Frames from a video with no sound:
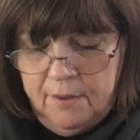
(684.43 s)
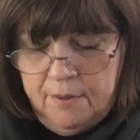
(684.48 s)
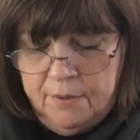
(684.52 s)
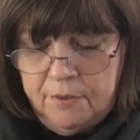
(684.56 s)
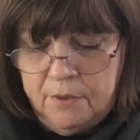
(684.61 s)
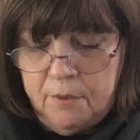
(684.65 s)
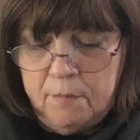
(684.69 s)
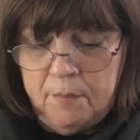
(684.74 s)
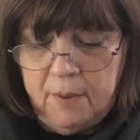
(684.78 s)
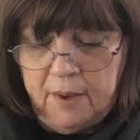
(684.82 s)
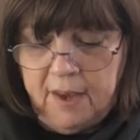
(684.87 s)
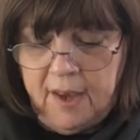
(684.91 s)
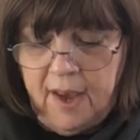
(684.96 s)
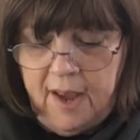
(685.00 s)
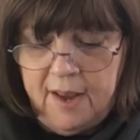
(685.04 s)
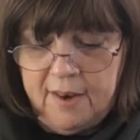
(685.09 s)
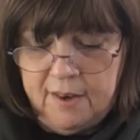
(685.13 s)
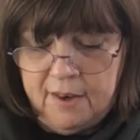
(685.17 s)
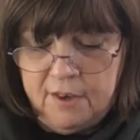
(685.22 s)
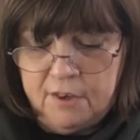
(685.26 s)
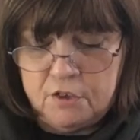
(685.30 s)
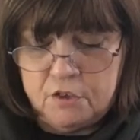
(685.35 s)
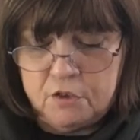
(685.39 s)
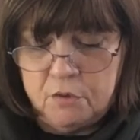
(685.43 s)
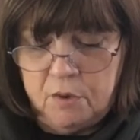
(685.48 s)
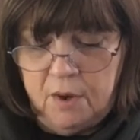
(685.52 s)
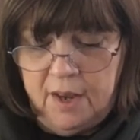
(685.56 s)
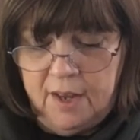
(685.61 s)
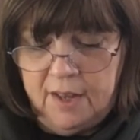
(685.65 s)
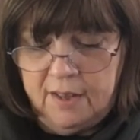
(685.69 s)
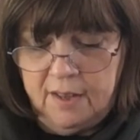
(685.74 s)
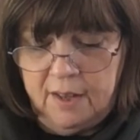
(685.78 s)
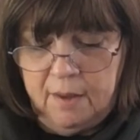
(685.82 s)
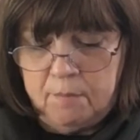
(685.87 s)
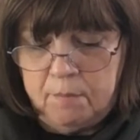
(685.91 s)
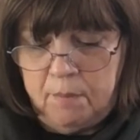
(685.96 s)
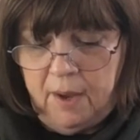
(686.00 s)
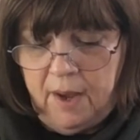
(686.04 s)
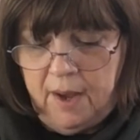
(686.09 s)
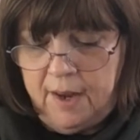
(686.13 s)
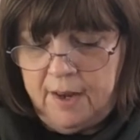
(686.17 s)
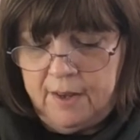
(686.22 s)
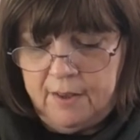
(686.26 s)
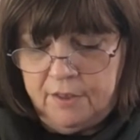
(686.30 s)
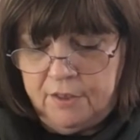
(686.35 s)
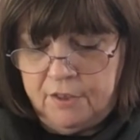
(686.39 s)
the mechanics really
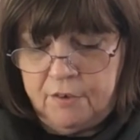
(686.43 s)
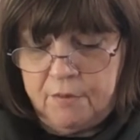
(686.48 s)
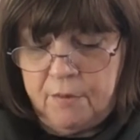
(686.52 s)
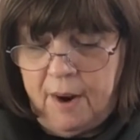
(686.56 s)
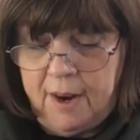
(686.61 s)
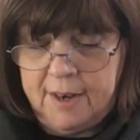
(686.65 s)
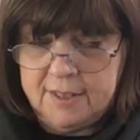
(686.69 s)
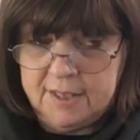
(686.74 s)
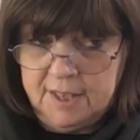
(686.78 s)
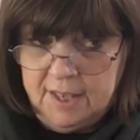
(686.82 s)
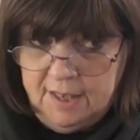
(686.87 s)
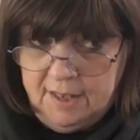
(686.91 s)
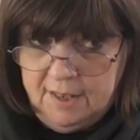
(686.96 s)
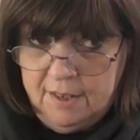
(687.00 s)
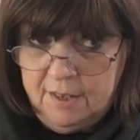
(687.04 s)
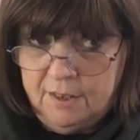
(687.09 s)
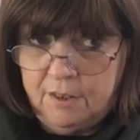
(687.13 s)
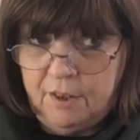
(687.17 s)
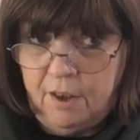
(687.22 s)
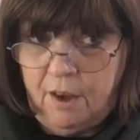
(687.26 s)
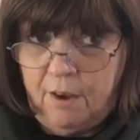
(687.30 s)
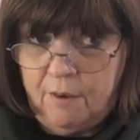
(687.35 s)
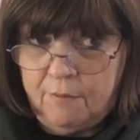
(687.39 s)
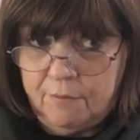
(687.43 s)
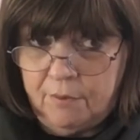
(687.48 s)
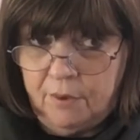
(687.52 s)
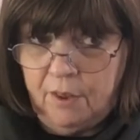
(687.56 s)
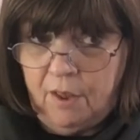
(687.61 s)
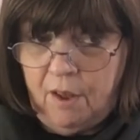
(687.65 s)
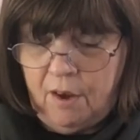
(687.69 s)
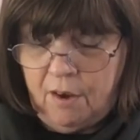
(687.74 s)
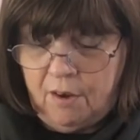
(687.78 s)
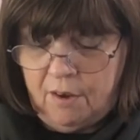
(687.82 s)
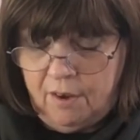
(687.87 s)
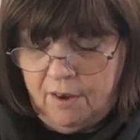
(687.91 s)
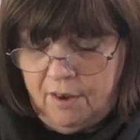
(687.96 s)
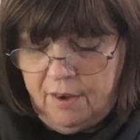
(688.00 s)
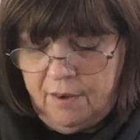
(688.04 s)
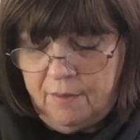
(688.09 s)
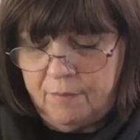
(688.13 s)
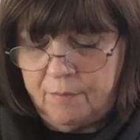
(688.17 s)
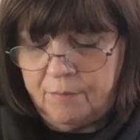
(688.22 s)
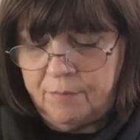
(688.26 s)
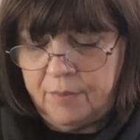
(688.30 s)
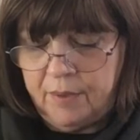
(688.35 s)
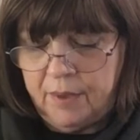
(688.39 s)
behind threading the overlocker.
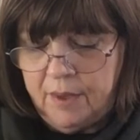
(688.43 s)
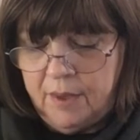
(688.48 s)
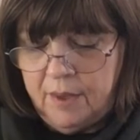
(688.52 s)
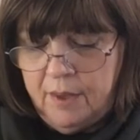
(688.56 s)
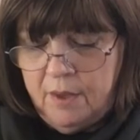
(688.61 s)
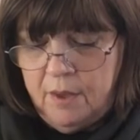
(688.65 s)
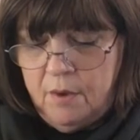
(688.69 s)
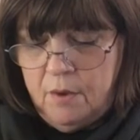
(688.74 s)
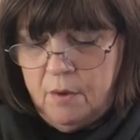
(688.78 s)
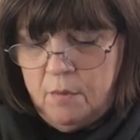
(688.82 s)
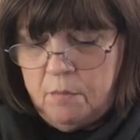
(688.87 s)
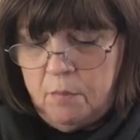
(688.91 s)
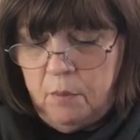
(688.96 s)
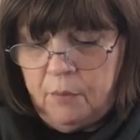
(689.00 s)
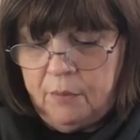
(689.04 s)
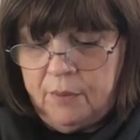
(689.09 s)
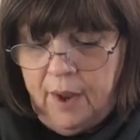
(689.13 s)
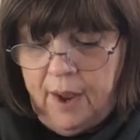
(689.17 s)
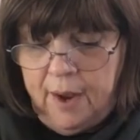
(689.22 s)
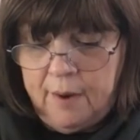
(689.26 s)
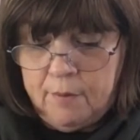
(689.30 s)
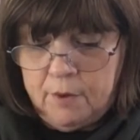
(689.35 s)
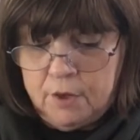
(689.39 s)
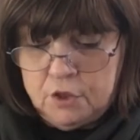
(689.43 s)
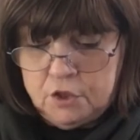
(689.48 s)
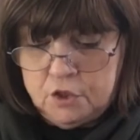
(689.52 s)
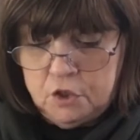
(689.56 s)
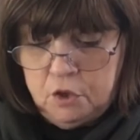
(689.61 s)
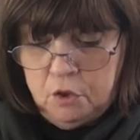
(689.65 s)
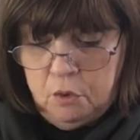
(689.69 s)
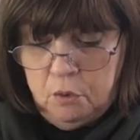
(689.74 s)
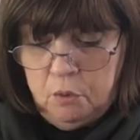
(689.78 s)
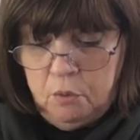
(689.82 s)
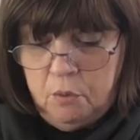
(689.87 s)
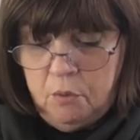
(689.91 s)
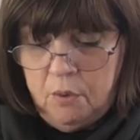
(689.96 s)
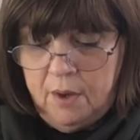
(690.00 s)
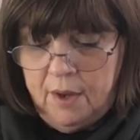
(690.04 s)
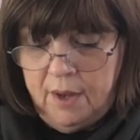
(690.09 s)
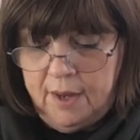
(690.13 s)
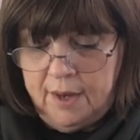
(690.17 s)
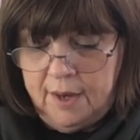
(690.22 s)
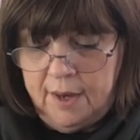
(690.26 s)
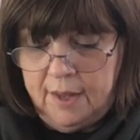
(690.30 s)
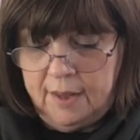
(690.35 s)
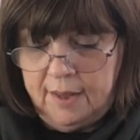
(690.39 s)
But now I do,
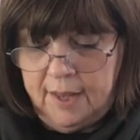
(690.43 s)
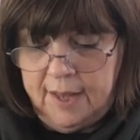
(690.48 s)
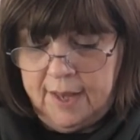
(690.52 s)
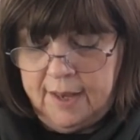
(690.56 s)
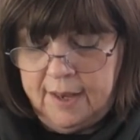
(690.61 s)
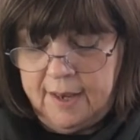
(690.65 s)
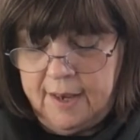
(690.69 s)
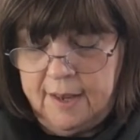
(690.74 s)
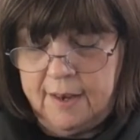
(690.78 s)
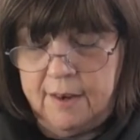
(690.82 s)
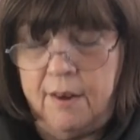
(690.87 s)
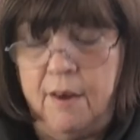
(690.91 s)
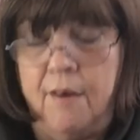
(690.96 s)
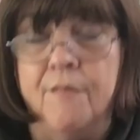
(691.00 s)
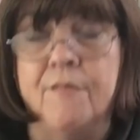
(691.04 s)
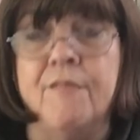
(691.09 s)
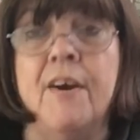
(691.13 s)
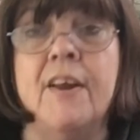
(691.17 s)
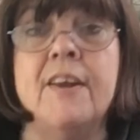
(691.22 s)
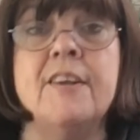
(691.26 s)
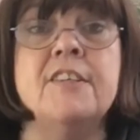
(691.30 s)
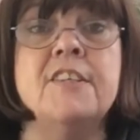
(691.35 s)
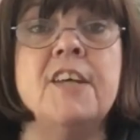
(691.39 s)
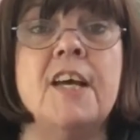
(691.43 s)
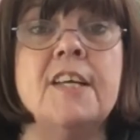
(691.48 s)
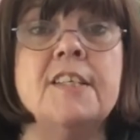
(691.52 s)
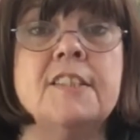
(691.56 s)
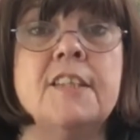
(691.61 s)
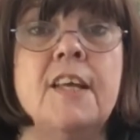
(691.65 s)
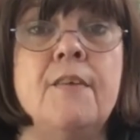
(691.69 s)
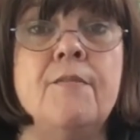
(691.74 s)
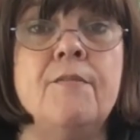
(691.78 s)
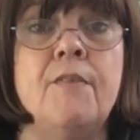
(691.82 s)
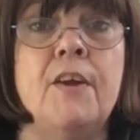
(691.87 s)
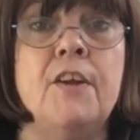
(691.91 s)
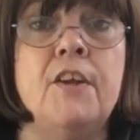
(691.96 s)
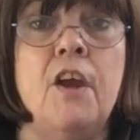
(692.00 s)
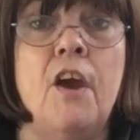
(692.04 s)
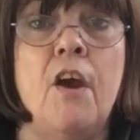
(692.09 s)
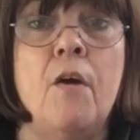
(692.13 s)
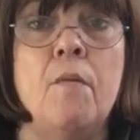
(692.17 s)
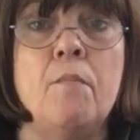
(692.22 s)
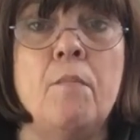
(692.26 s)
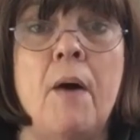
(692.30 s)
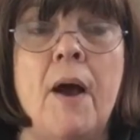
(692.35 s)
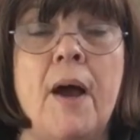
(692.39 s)
and I'll link in a fantastic
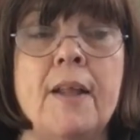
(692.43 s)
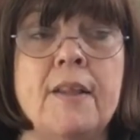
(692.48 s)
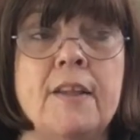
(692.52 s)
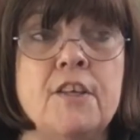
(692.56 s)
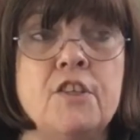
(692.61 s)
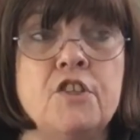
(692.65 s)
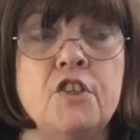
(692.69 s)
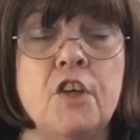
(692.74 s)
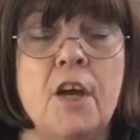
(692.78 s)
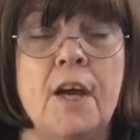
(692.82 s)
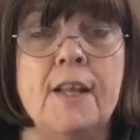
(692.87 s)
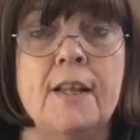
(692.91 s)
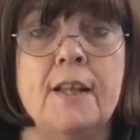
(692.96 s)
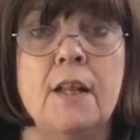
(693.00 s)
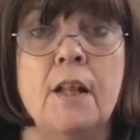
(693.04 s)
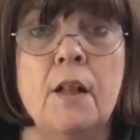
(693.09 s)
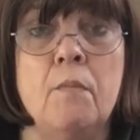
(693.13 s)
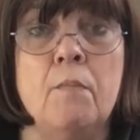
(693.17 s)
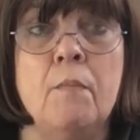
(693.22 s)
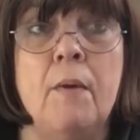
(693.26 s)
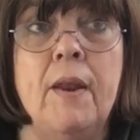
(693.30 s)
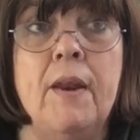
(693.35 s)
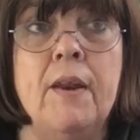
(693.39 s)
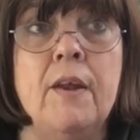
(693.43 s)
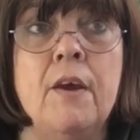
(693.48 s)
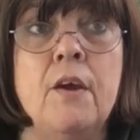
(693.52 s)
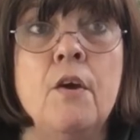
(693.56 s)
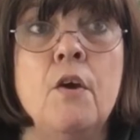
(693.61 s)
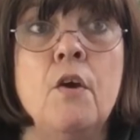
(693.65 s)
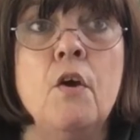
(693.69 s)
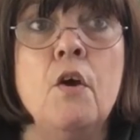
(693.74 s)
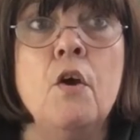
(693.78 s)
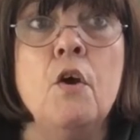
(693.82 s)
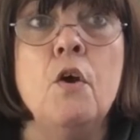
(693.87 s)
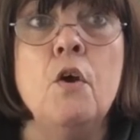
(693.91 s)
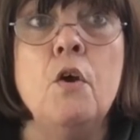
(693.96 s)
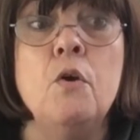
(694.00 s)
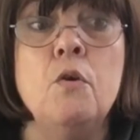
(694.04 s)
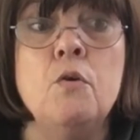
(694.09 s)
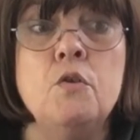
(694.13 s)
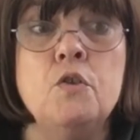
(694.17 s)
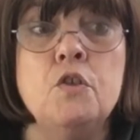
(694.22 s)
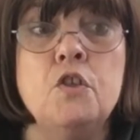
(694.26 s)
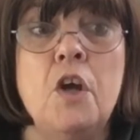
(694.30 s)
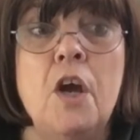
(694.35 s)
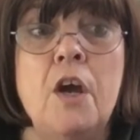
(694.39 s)
video by this gentleman who
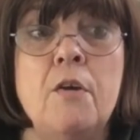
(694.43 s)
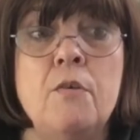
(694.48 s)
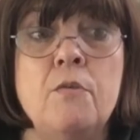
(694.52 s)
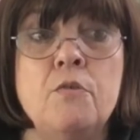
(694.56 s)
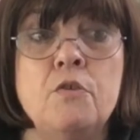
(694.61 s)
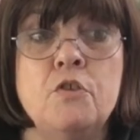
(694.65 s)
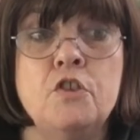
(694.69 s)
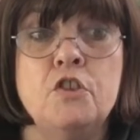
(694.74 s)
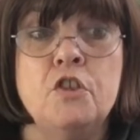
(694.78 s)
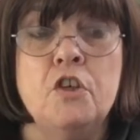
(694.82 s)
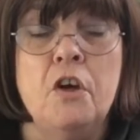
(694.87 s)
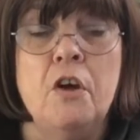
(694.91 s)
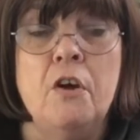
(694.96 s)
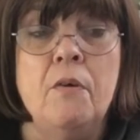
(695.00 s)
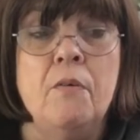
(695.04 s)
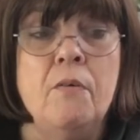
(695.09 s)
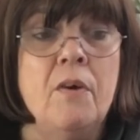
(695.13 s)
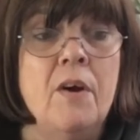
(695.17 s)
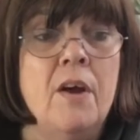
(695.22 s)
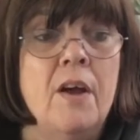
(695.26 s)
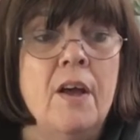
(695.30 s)
shows you